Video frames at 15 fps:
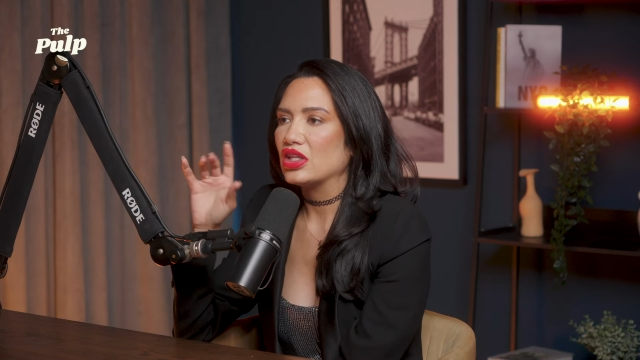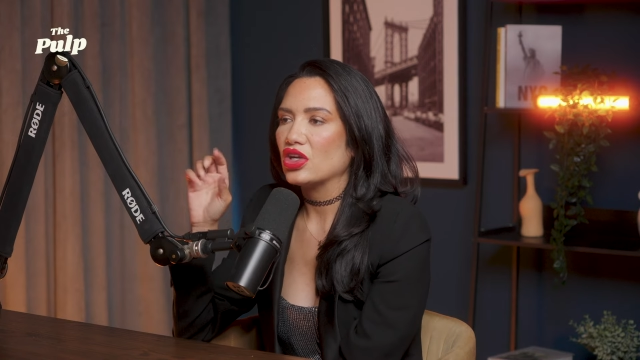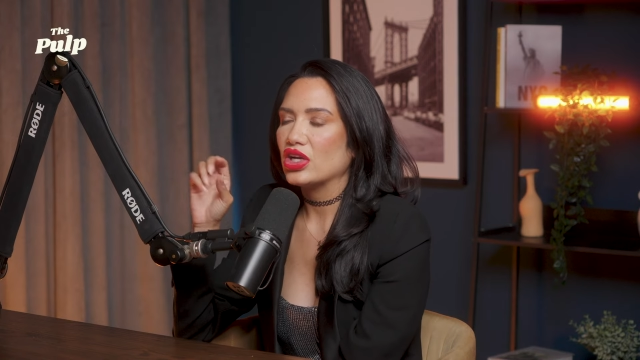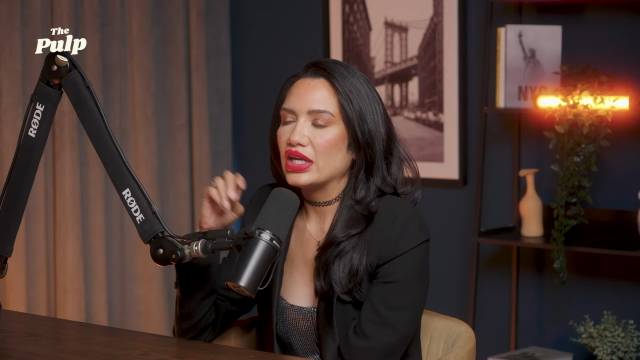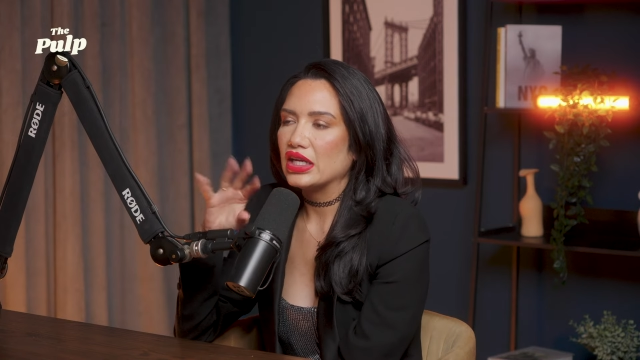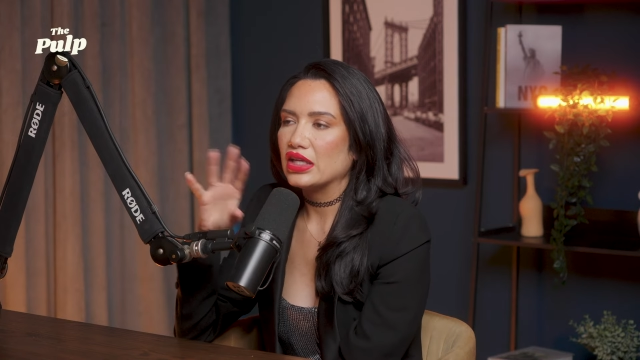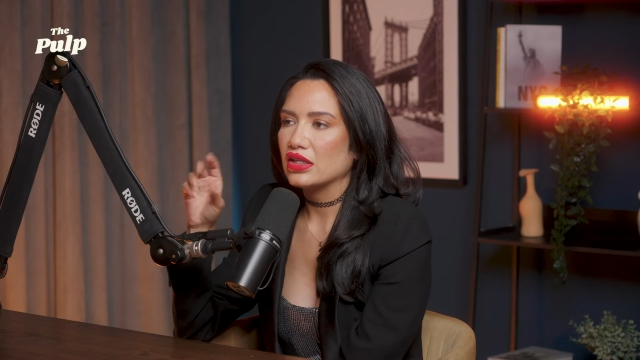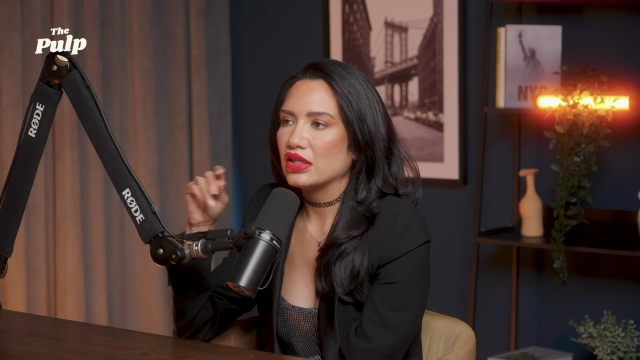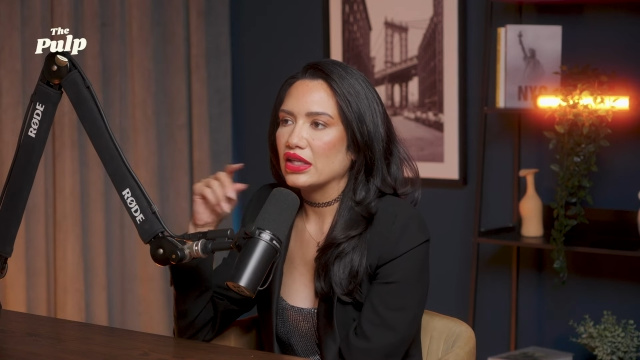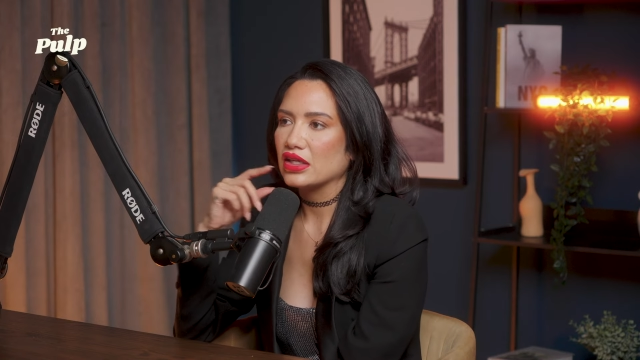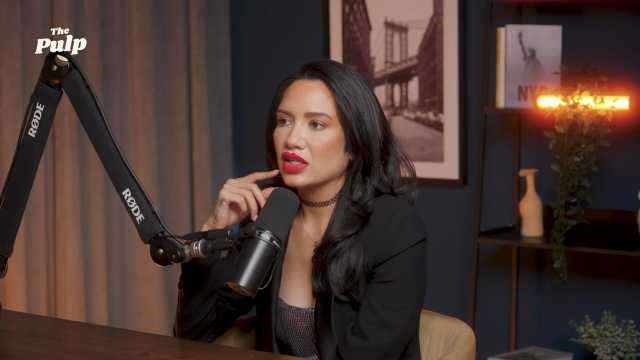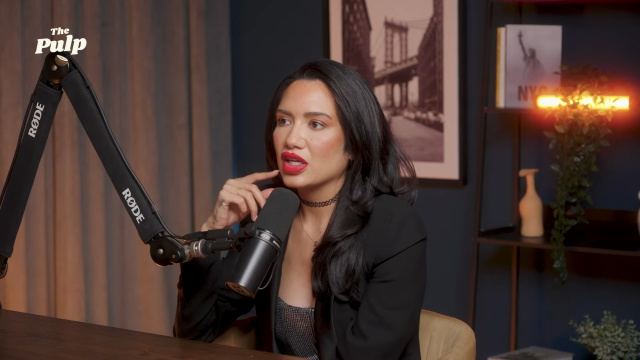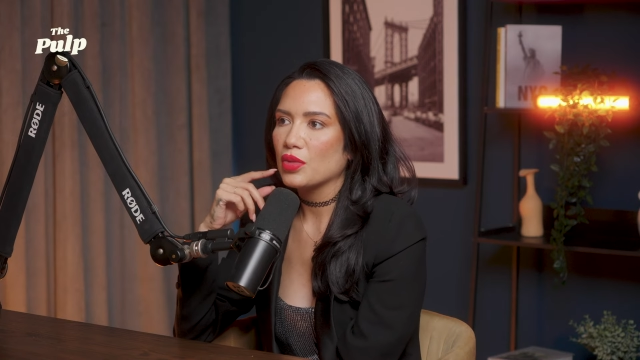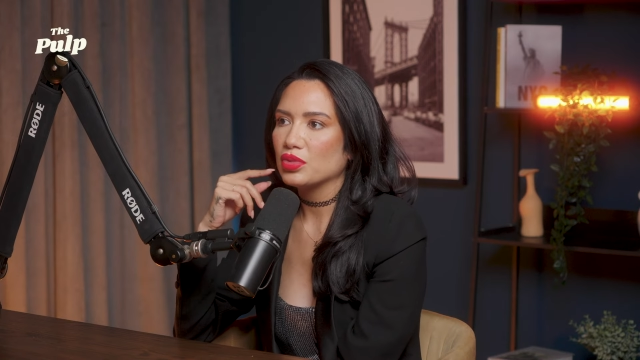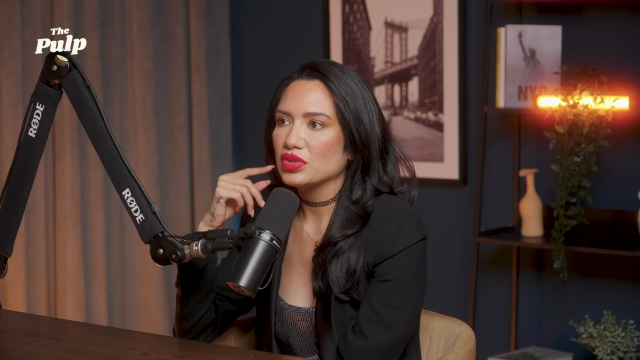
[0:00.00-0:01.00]
their hand in like
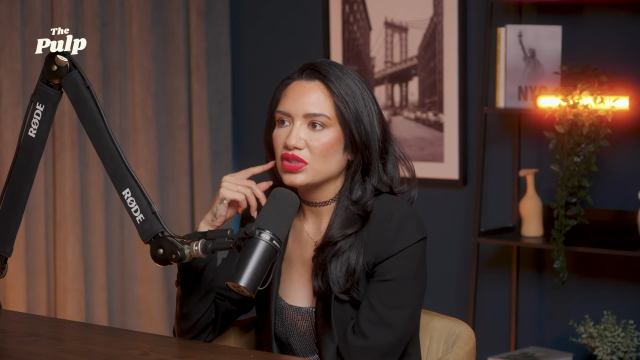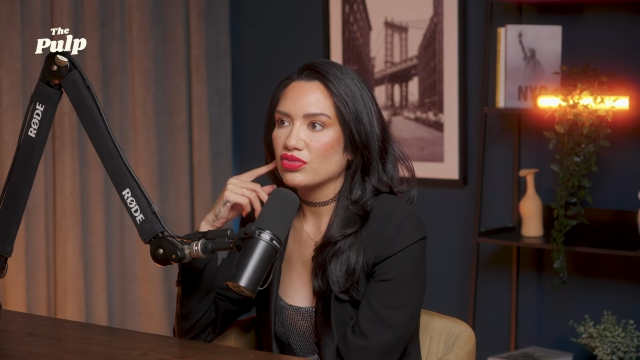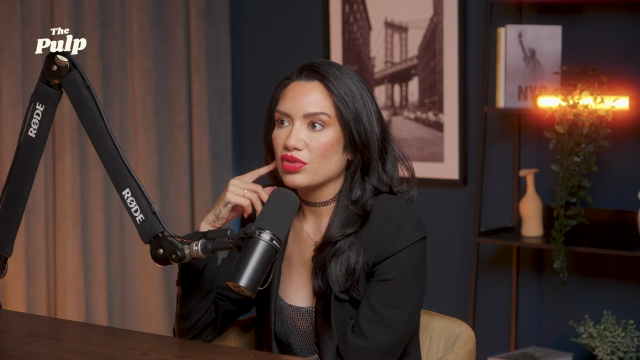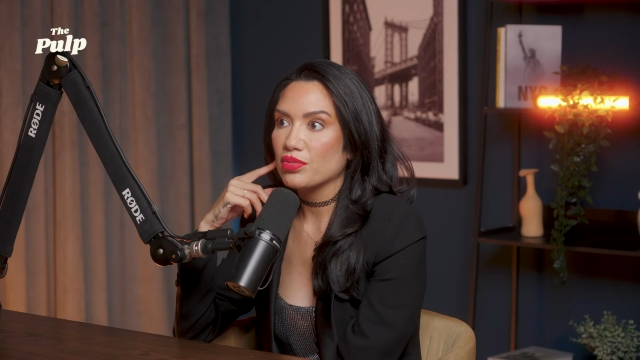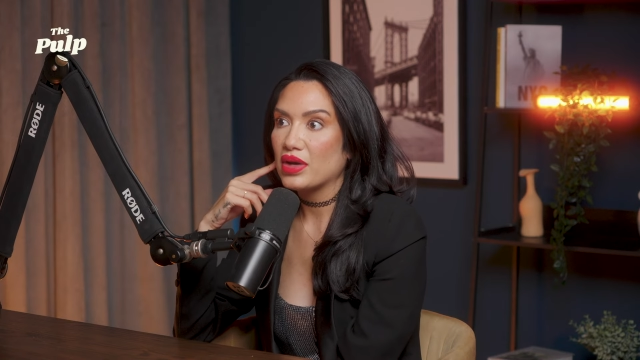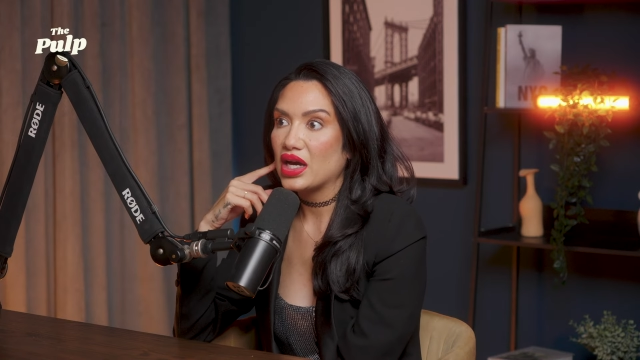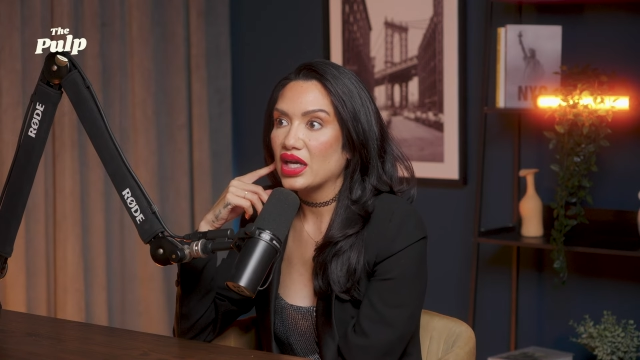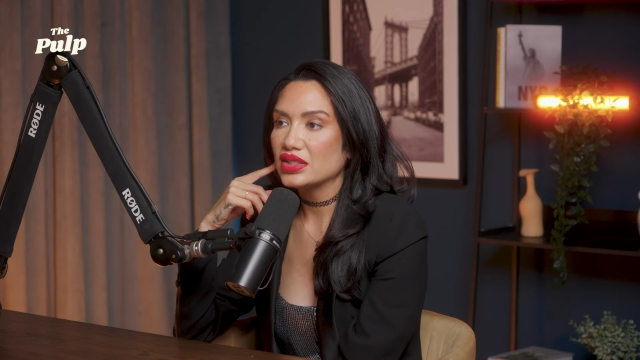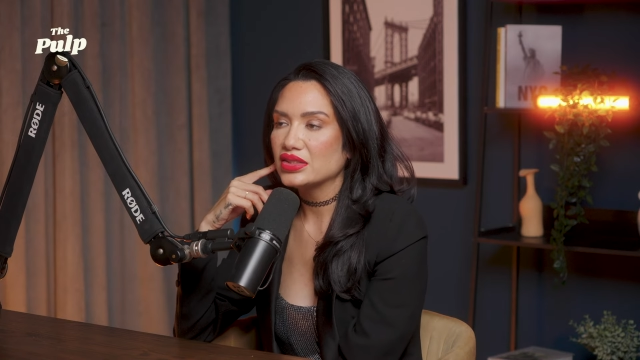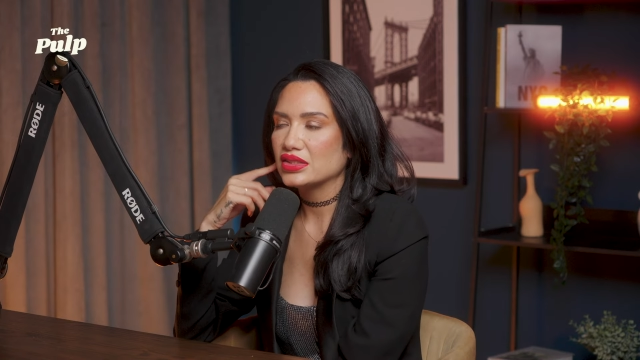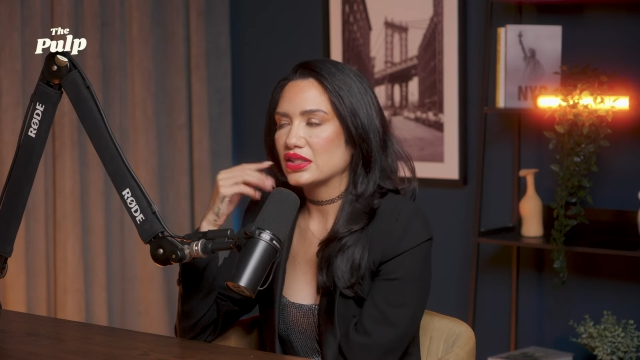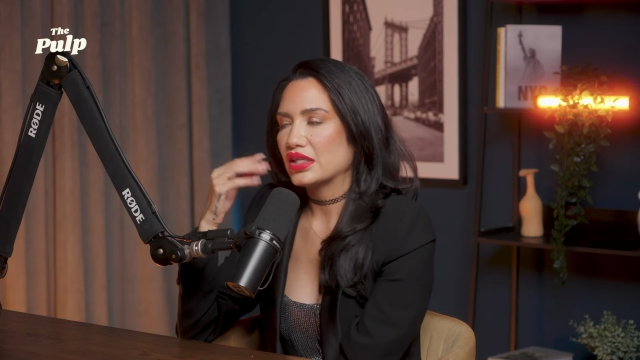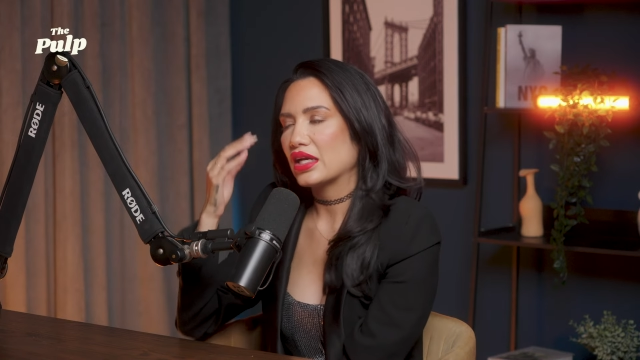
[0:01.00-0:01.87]
a couple different pots.